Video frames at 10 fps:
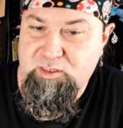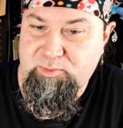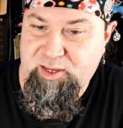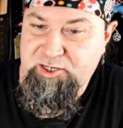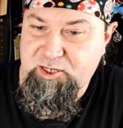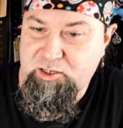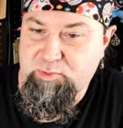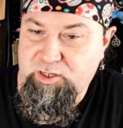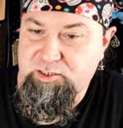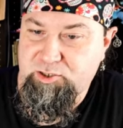The magic in your
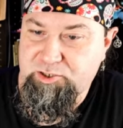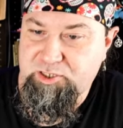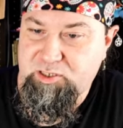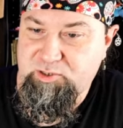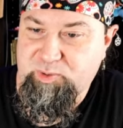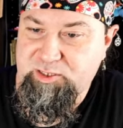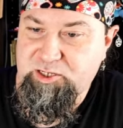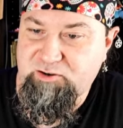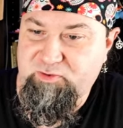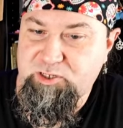blood surges in response
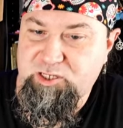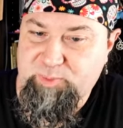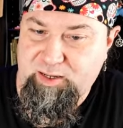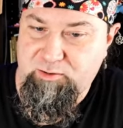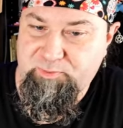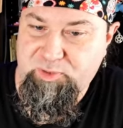to your foe's spell.